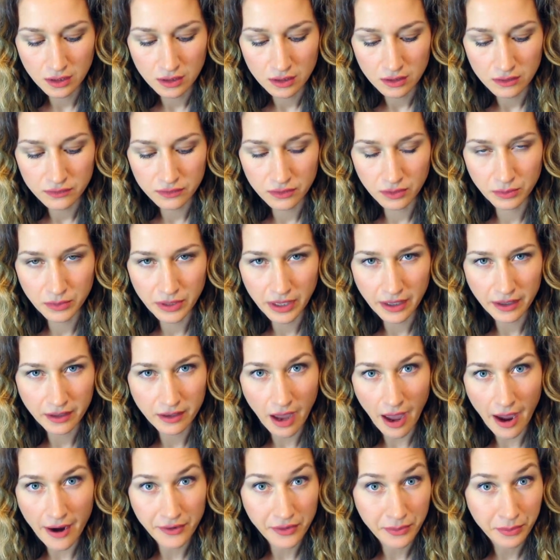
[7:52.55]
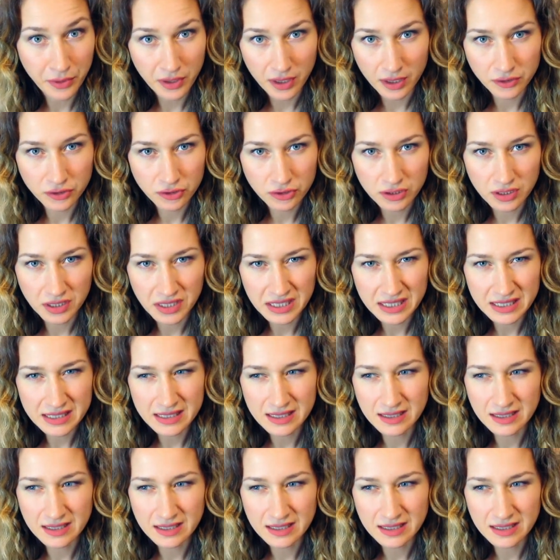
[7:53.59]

from Arab countries,